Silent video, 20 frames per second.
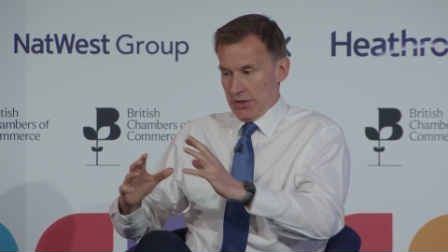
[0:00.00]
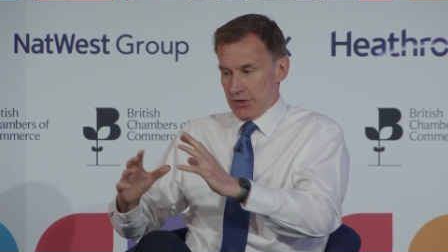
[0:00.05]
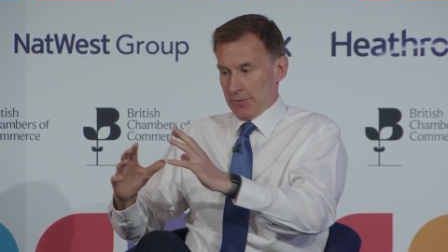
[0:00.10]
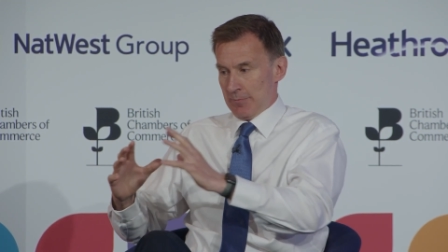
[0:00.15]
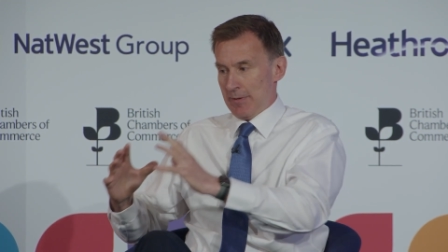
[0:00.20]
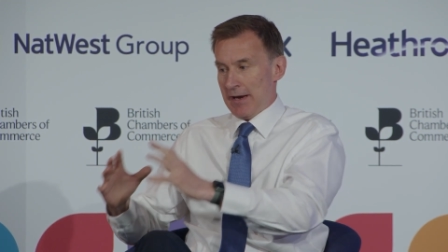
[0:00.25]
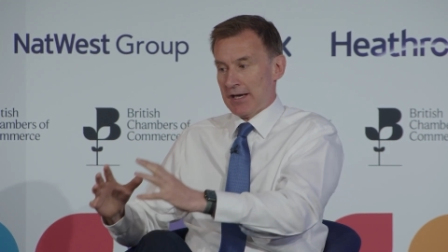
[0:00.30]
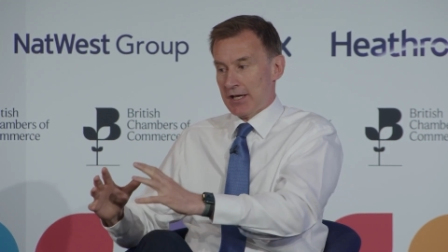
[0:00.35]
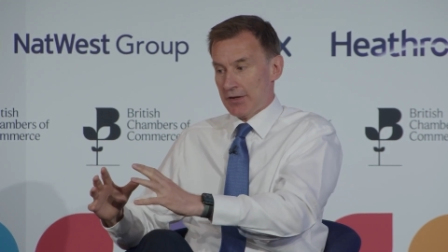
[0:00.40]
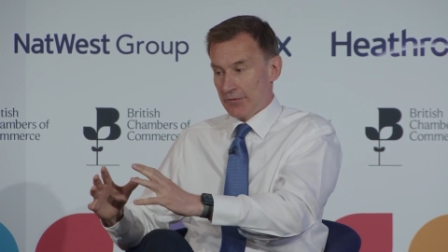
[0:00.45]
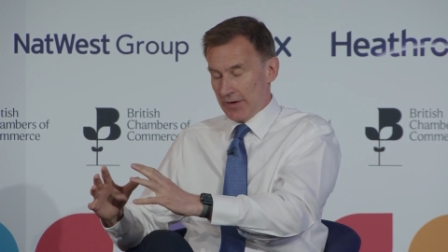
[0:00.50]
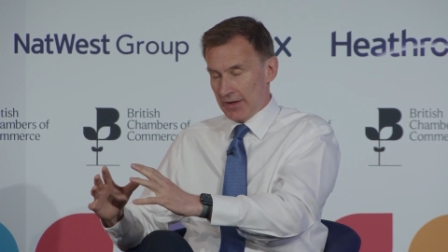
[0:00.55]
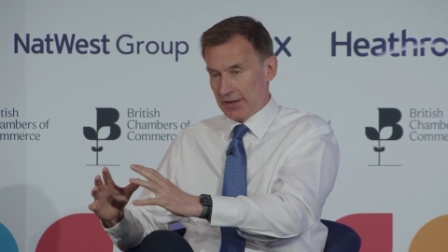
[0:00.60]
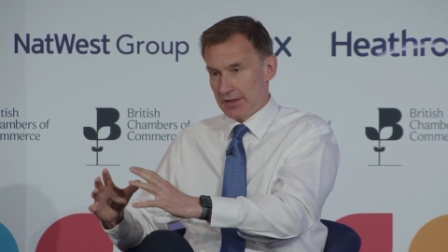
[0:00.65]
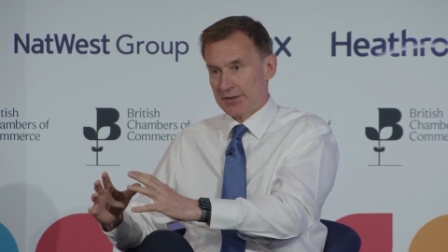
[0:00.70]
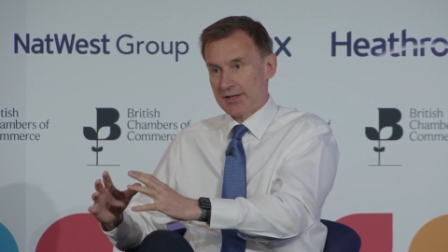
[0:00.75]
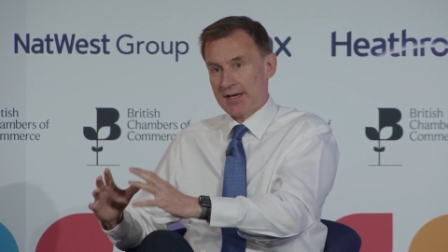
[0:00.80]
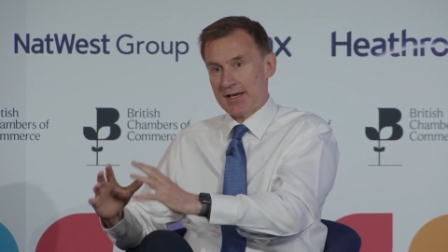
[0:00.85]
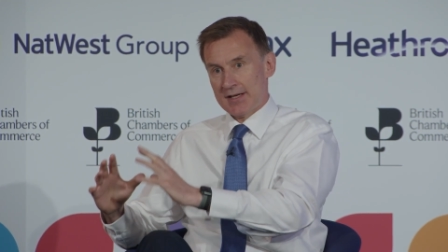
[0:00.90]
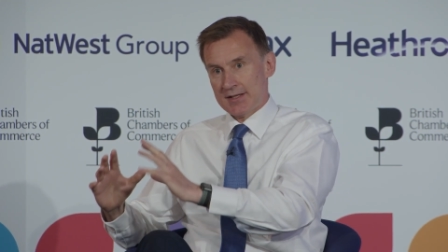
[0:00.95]
The Bank of
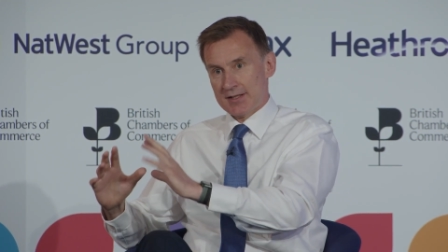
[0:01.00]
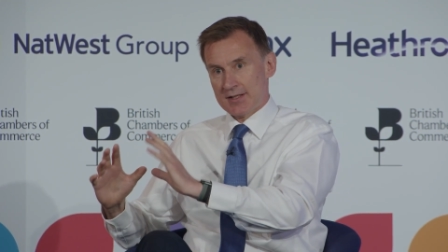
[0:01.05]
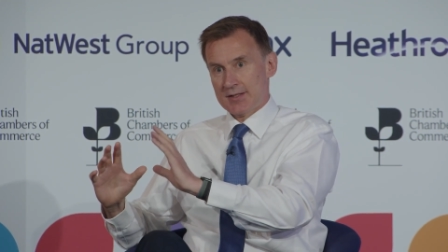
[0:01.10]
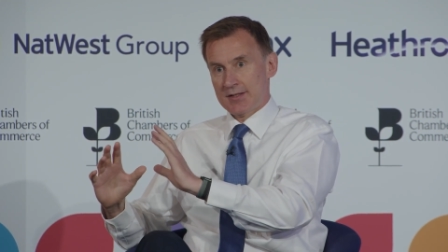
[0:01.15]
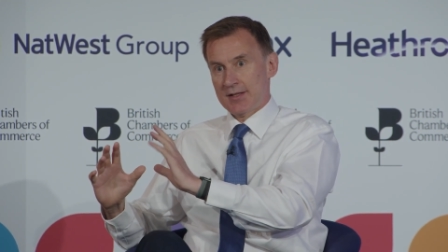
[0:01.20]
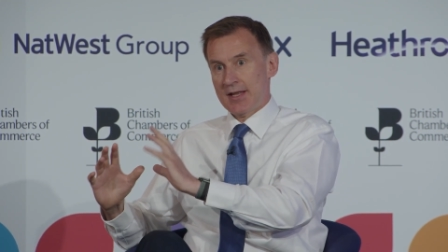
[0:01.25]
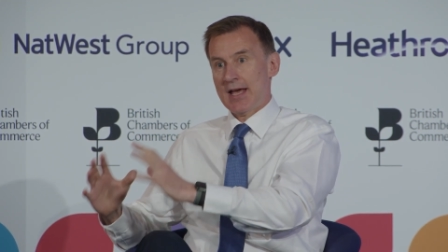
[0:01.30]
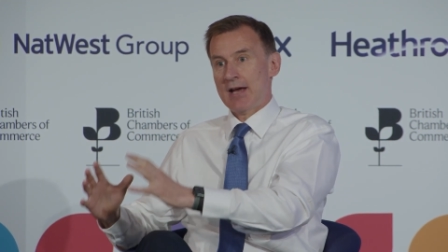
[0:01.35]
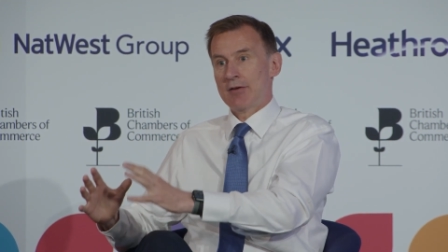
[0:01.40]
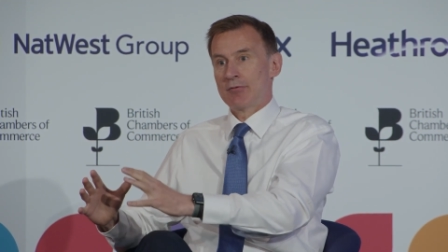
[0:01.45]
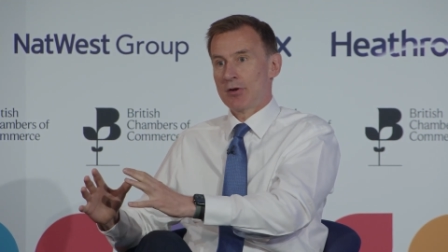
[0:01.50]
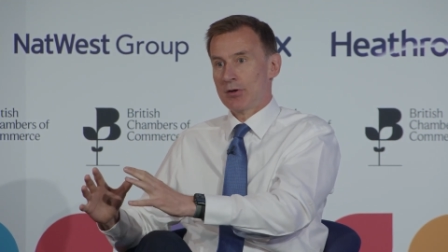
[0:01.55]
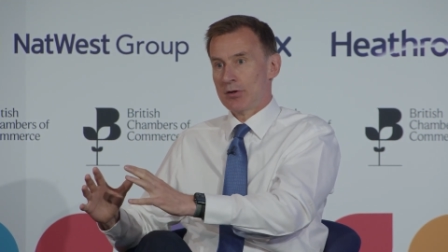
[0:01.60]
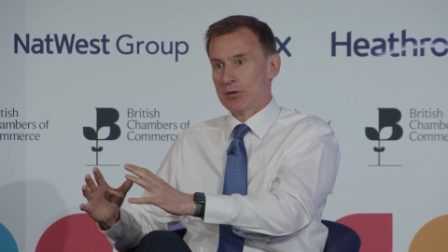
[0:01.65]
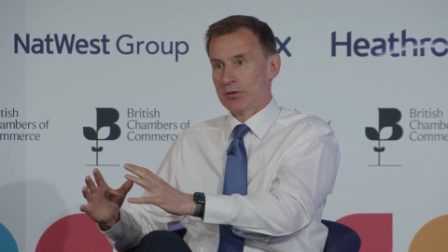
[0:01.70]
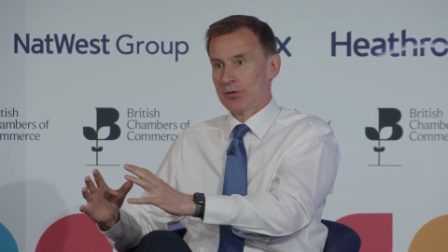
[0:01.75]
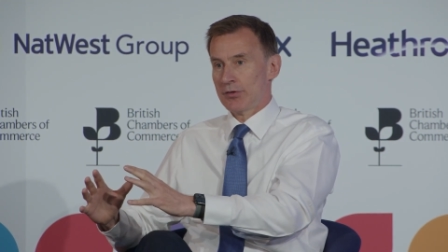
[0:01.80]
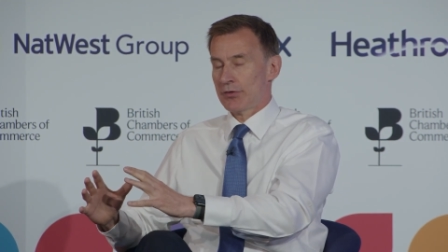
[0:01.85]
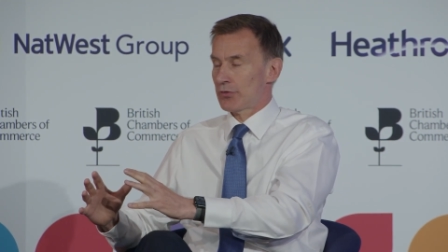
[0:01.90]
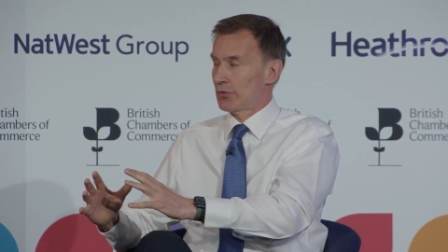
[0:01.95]
England has their
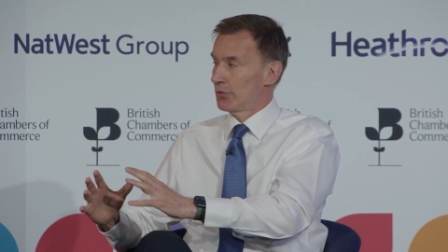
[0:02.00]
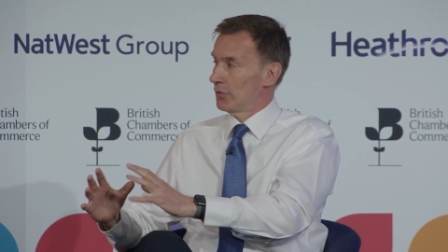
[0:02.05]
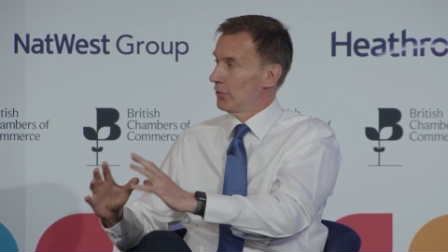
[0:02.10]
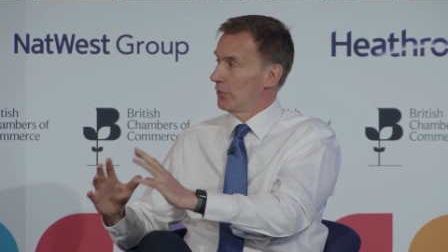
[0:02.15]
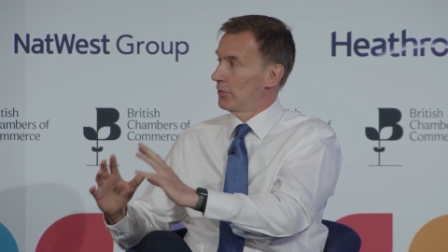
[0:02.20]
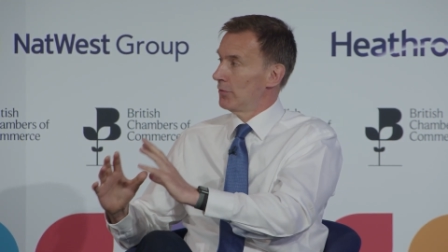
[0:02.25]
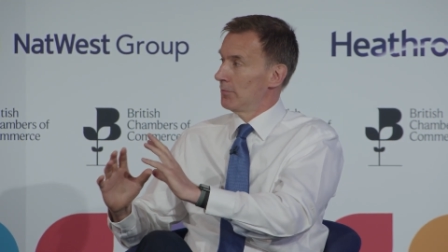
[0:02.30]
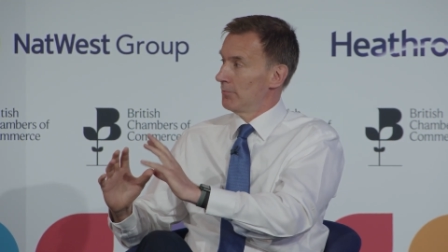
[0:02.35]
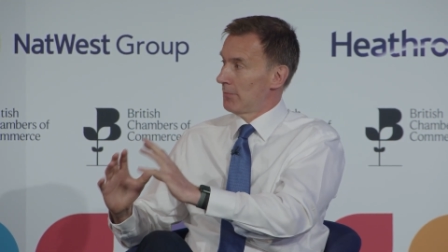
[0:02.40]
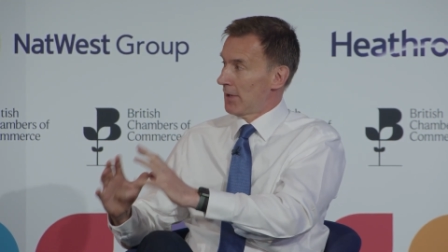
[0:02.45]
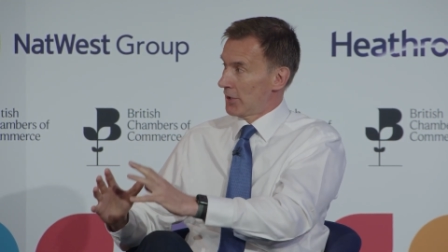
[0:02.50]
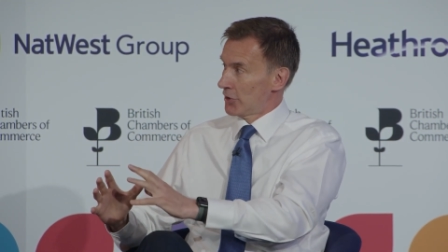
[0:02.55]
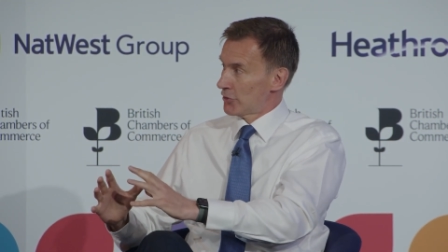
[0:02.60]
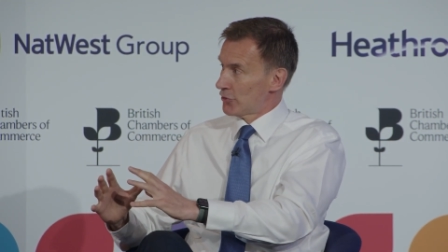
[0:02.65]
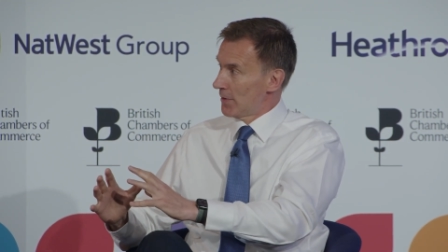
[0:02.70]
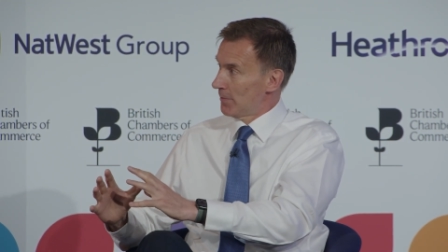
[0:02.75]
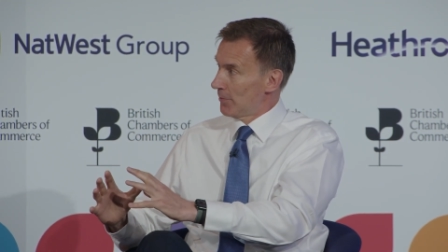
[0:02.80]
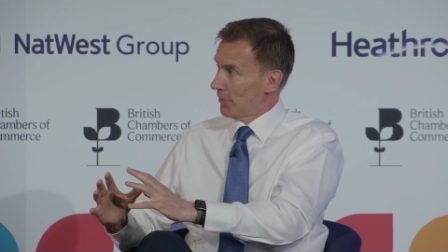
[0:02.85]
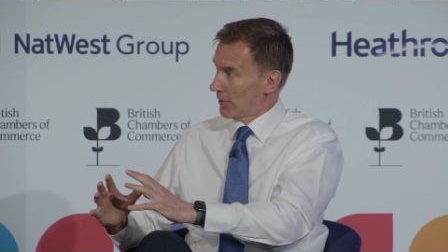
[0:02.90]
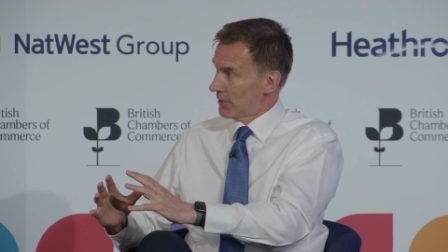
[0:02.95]
role through
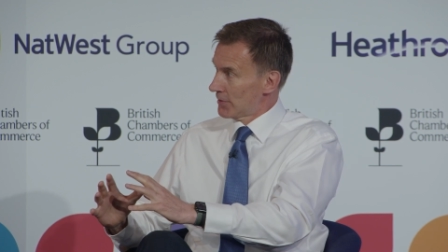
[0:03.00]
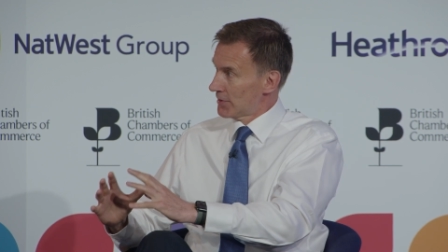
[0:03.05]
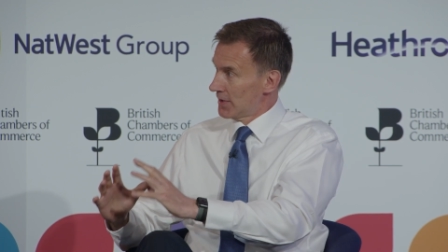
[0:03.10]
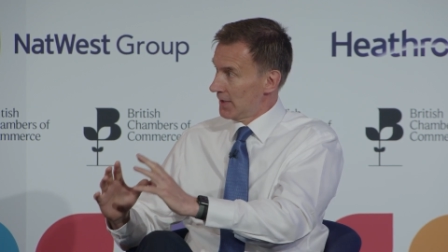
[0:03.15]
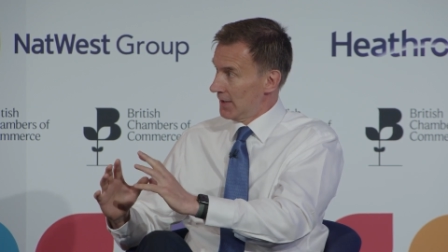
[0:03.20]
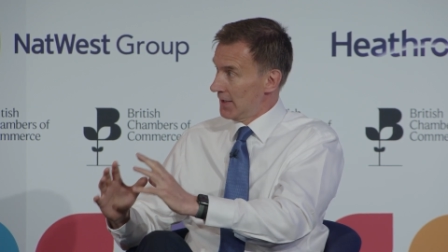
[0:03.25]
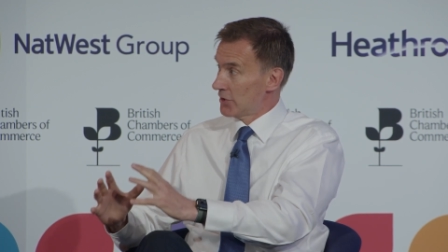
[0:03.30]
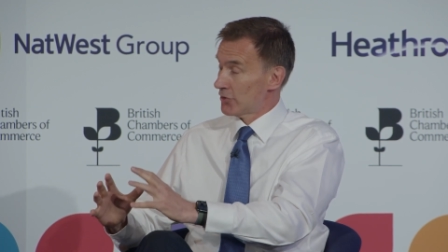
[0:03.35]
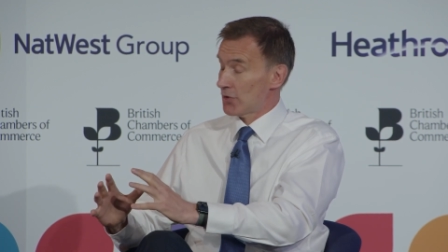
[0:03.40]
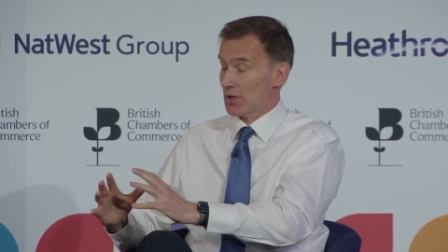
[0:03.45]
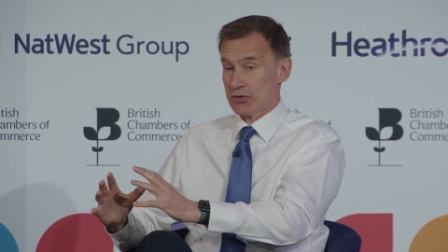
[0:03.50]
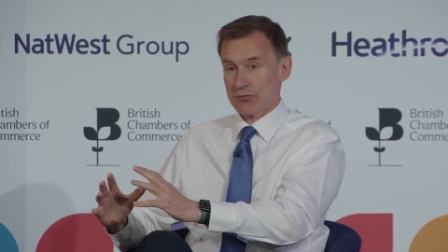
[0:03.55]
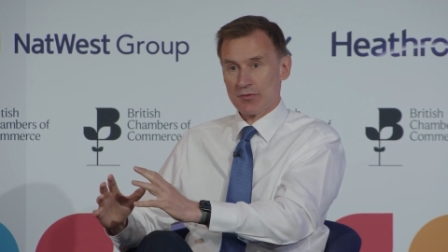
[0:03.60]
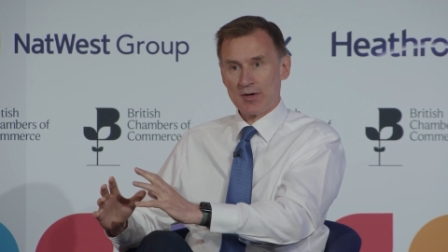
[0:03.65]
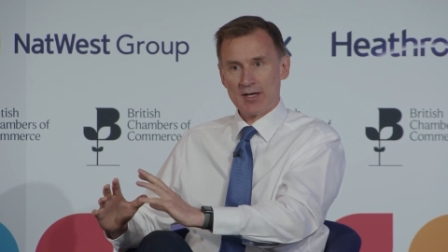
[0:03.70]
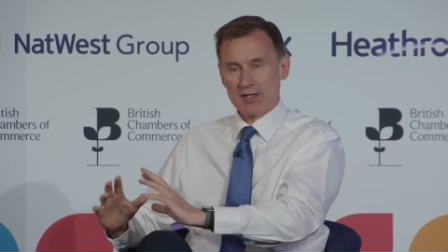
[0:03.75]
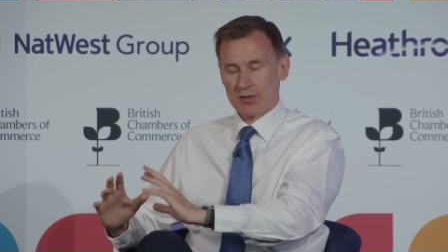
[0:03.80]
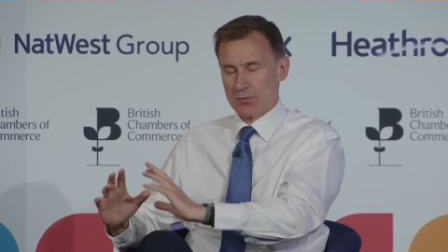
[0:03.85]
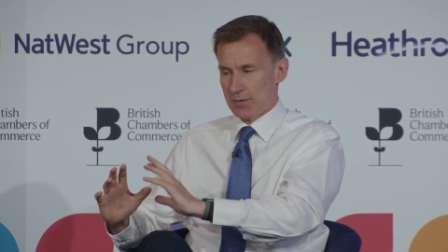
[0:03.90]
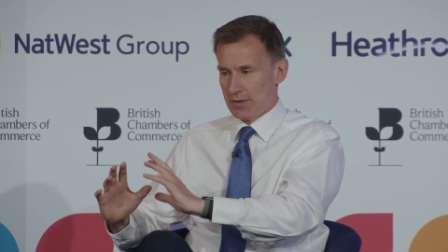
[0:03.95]
monetary policy and interest
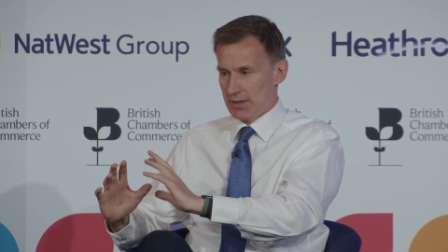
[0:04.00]
rates.